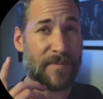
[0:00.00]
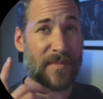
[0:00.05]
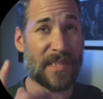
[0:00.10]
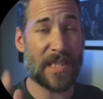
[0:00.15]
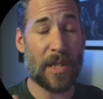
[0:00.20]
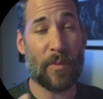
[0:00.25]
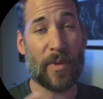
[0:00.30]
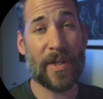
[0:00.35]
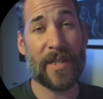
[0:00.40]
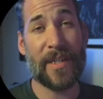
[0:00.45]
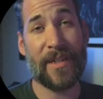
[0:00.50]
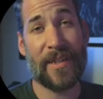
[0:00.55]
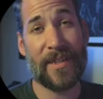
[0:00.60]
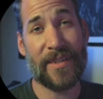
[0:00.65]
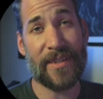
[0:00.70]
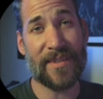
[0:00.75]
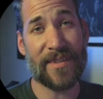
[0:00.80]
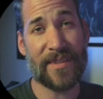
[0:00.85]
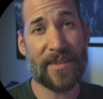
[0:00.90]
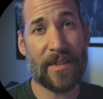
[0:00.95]
We're going to
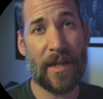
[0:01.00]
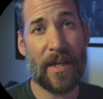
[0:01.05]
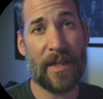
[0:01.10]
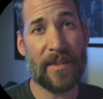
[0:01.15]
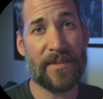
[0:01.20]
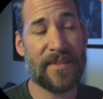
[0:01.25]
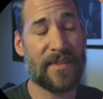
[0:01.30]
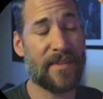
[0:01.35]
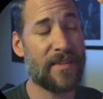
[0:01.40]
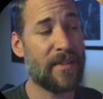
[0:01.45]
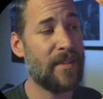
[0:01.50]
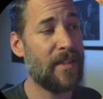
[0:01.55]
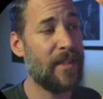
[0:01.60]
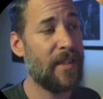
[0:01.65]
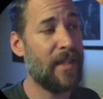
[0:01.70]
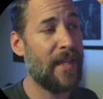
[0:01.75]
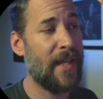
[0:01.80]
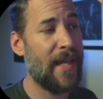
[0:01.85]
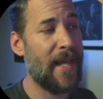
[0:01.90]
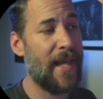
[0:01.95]
discuss
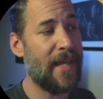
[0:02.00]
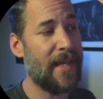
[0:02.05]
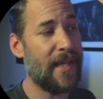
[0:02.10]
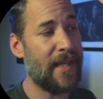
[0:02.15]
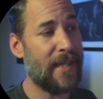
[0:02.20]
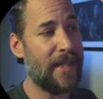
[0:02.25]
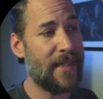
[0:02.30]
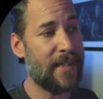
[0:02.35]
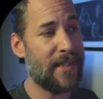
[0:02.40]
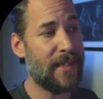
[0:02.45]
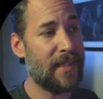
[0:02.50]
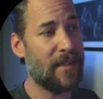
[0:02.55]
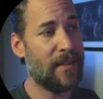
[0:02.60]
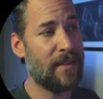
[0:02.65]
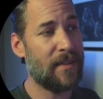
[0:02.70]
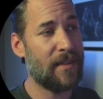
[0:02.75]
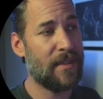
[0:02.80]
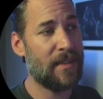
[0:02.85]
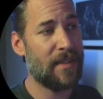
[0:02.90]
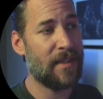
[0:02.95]
a
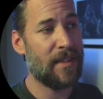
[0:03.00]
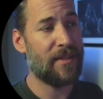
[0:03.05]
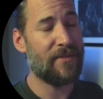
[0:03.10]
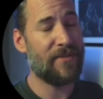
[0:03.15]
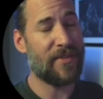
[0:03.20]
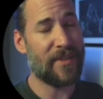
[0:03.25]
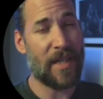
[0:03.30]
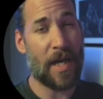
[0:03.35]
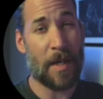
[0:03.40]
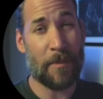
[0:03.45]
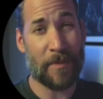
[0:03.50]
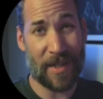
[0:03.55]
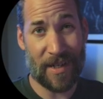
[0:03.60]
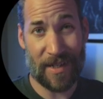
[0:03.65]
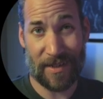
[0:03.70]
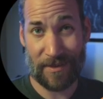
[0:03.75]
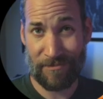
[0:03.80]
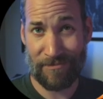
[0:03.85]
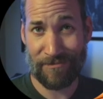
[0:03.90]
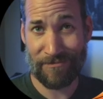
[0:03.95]

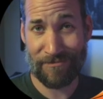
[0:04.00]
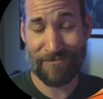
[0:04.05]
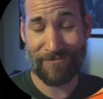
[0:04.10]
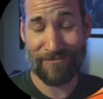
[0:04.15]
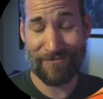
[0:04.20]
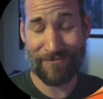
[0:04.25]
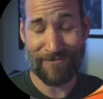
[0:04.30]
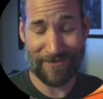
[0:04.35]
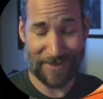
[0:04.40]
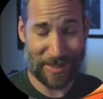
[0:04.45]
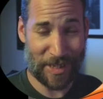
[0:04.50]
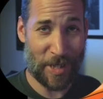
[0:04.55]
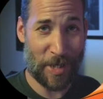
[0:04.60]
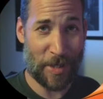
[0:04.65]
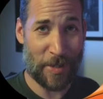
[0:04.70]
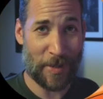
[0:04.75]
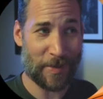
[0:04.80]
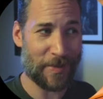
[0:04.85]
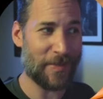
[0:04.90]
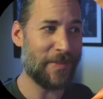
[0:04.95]
phenomenon
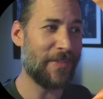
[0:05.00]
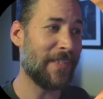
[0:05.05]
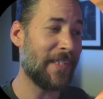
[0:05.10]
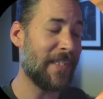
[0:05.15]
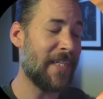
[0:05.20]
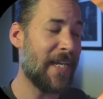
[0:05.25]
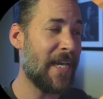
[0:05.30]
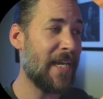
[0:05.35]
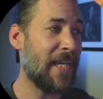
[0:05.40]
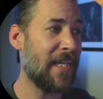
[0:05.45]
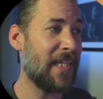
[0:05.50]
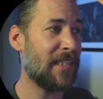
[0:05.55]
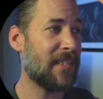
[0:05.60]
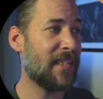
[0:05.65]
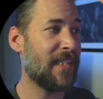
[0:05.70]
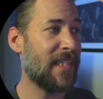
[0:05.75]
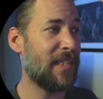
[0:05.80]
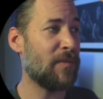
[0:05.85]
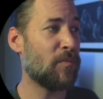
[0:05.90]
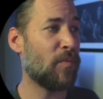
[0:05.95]
called gain,
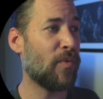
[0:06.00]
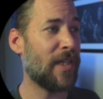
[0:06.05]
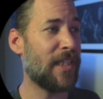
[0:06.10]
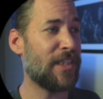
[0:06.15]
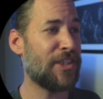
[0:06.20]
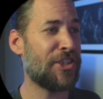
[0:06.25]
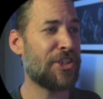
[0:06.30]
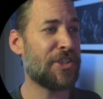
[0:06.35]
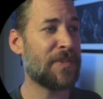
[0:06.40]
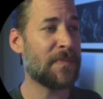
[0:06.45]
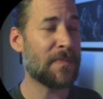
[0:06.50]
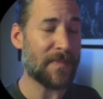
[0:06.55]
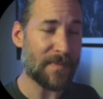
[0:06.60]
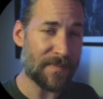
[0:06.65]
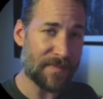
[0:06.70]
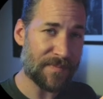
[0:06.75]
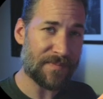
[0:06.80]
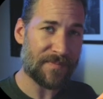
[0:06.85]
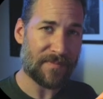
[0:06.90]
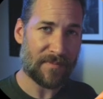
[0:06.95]
in which
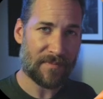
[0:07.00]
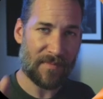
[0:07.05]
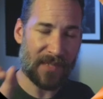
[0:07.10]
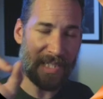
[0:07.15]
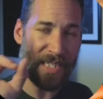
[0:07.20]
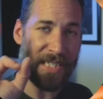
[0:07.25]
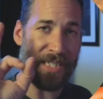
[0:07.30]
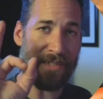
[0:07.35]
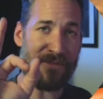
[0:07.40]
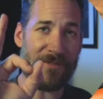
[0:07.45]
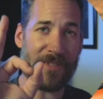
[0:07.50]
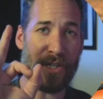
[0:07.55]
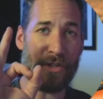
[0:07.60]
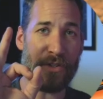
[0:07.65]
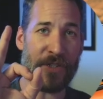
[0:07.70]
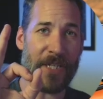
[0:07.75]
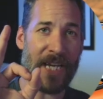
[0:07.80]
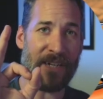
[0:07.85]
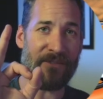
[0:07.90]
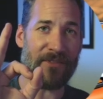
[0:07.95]
even though
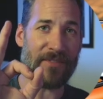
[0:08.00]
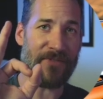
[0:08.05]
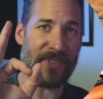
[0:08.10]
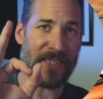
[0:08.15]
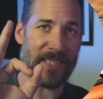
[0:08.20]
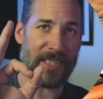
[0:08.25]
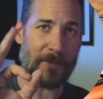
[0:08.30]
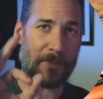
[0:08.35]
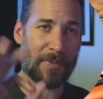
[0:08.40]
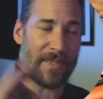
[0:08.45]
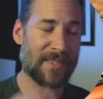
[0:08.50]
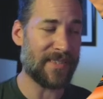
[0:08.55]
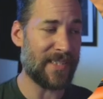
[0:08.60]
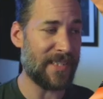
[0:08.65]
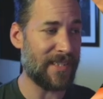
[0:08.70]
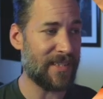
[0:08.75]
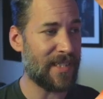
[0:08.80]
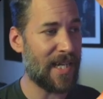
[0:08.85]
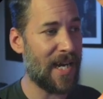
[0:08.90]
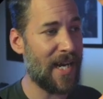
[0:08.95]
you have a
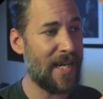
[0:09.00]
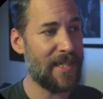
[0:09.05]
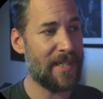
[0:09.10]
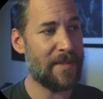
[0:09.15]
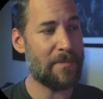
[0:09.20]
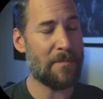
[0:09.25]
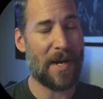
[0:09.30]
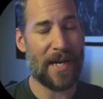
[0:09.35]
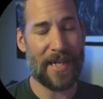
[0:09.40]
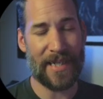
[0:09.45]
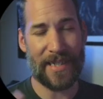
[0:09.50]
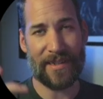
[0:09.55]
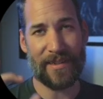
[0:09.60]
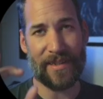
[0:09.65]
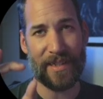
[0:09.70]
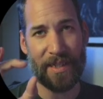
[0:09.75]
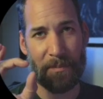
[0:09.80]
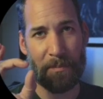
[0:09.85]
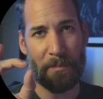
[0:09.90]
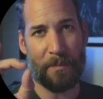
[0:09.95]
50% dot, it might end
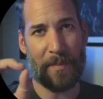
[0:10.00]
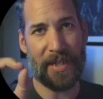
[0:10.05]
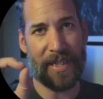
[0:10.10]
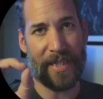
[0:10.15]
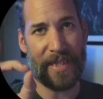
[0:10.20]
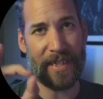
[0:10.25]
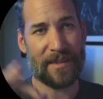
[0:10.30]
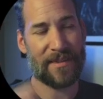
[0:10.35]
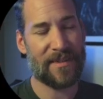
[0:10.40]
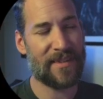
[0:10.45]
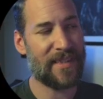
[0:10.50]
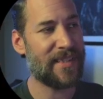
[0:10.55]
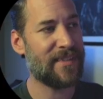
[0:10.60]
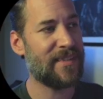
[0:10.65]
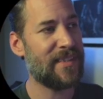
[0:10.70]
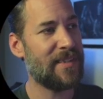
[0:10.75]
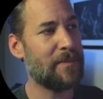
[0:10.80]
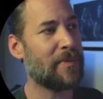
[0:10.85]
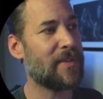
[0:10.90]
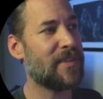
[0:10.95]
up being
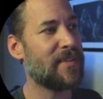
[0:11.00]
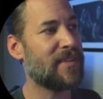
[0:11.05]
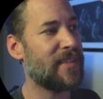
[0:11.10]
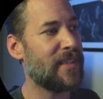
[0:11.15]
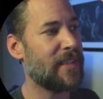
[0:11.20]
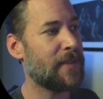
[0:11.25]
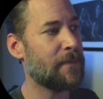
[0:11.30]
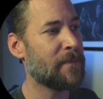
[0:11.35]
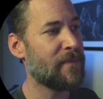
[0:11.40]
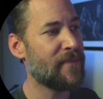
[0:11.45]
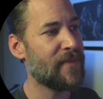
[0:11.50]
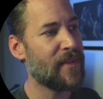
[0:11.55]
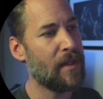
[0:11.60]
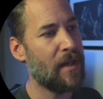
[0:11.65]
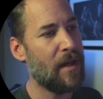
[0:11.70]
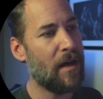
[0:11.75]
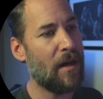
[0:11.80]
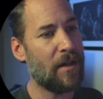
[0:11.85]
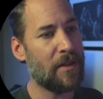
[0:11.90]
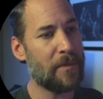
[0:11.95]
60%
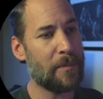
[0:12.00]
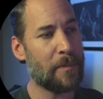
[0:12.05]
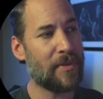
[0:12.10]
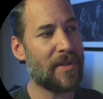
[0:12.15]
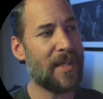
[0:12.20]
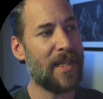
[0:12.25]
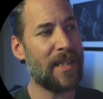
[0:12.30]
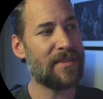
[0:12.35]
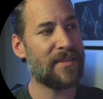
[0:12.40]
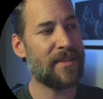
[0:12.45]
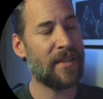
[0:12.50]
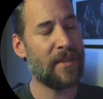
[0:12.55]
on press.